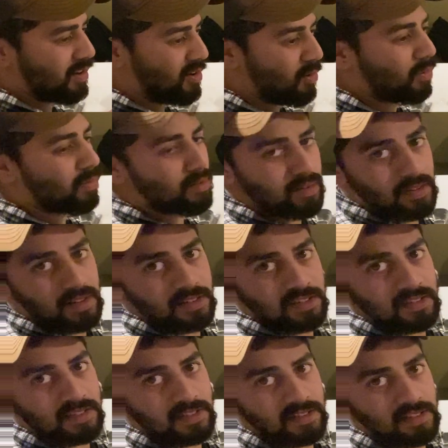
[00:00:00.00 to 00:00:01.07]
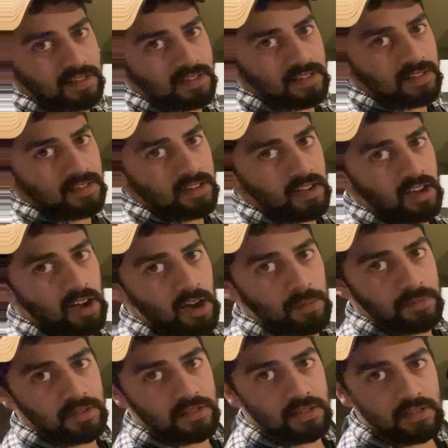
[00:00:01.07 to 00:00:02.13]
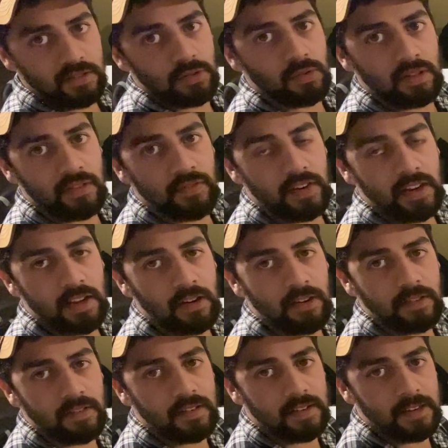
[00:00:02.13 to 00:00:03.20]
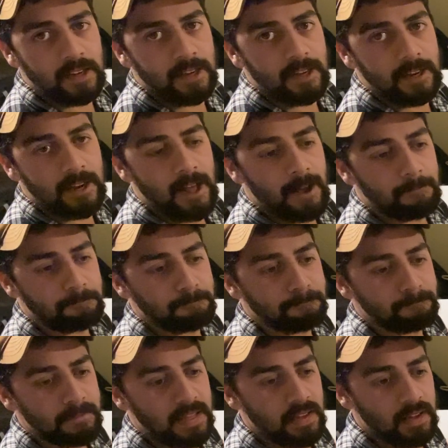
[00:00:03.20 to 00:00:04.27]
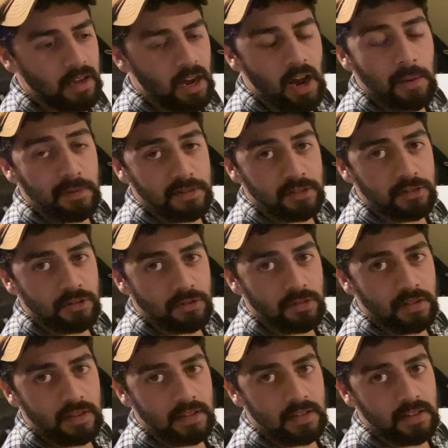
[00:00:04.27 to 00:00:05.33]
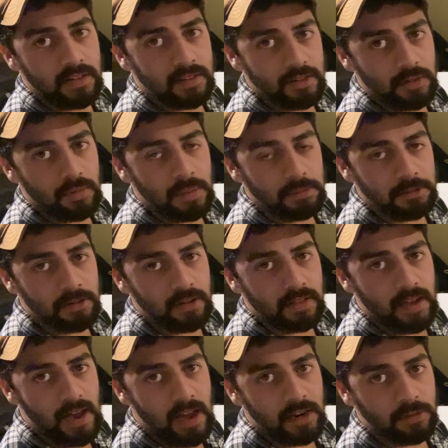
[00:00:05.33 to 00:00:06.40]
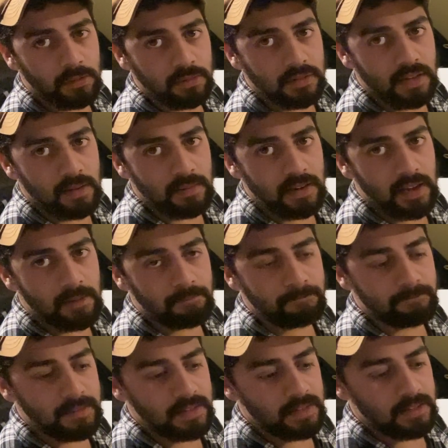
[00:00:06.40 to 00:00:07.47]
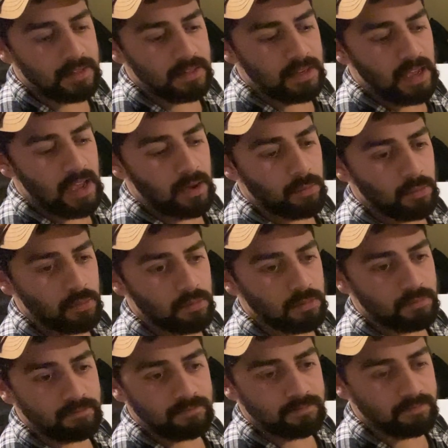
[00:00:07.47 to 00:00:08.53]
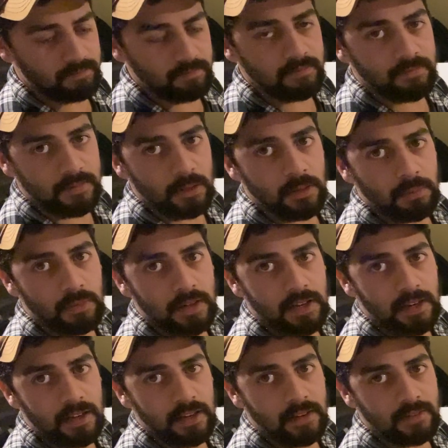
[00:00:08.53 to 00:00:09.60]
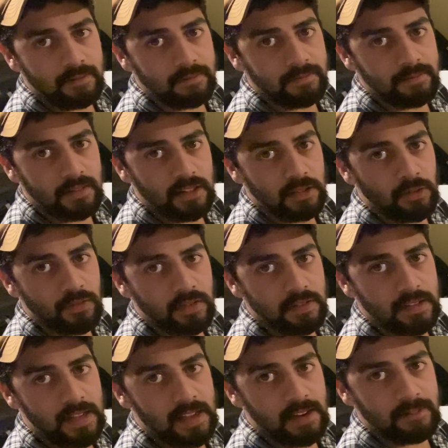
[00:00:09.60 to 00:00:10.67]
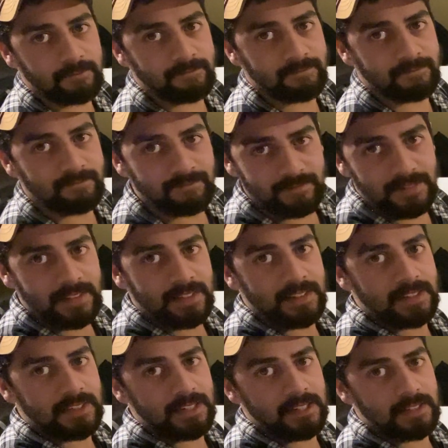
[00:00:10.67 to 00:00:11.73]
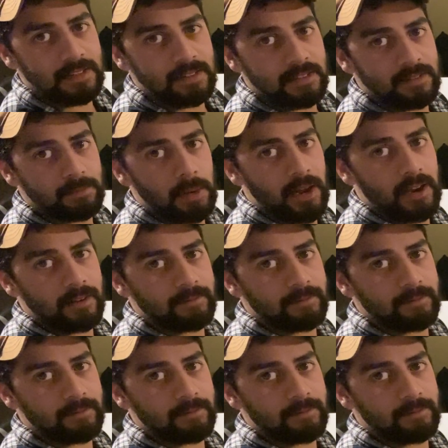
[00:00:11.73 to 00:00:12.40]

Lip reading: whole lot of dishes. Hope you've enjoyed the video, and hope you're enjoying the new website and the articles coming up. And we'll do them weekly and as often as I can. Cheers, bye.